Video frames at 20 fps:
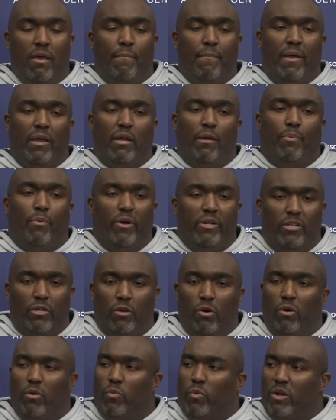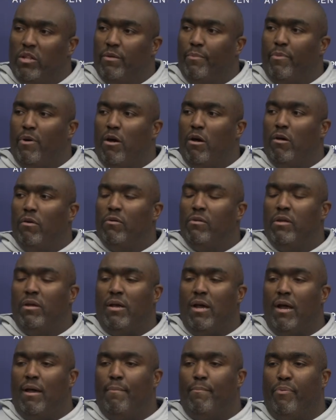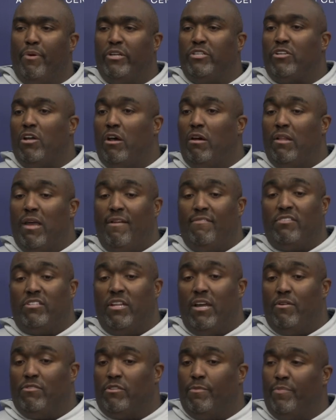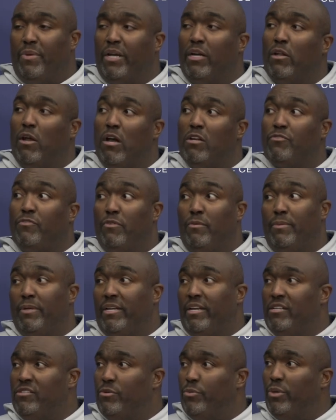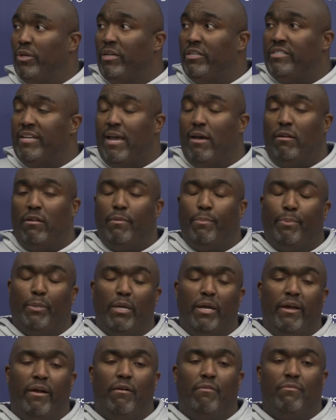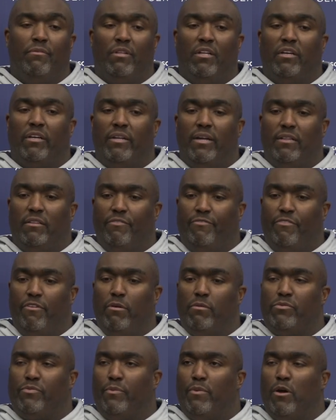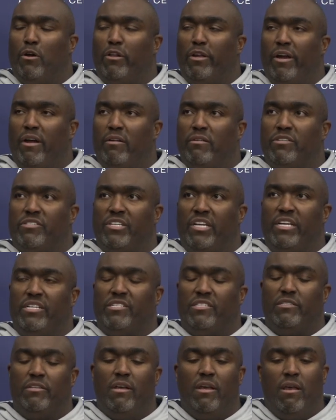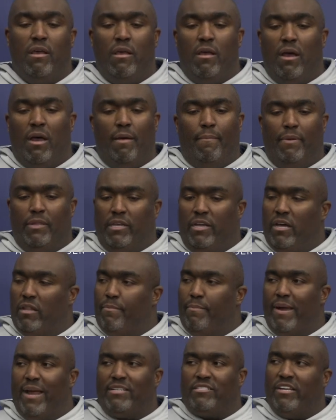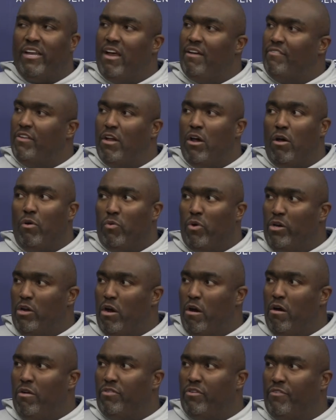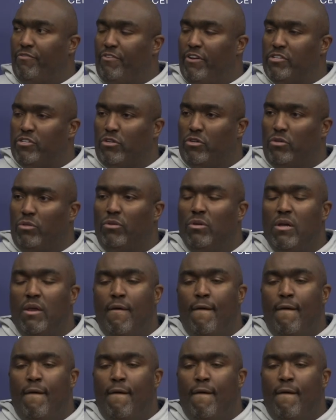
make it a point to go and run the ball. Uh, Breece Hall, obviously, that was a big loss for them. The kid's a really talented player, looking at the films from earlier in the season. Uh, but the other backs they have, they all run hard. They're physical.